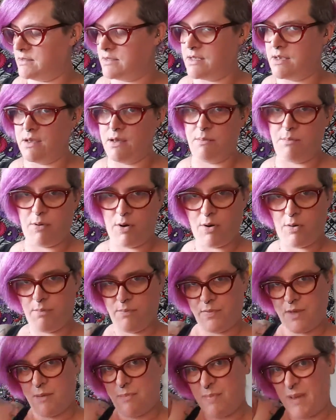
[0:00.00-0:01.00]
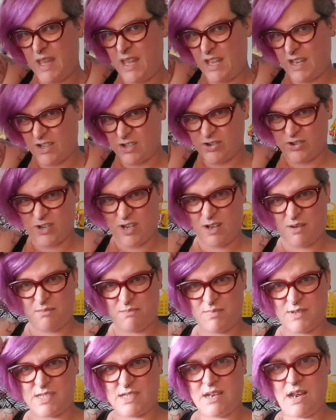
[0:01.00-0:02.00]
the pink
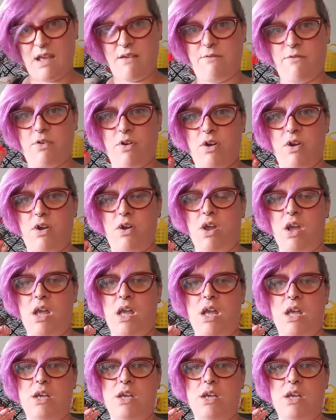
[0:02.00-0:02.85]
strips never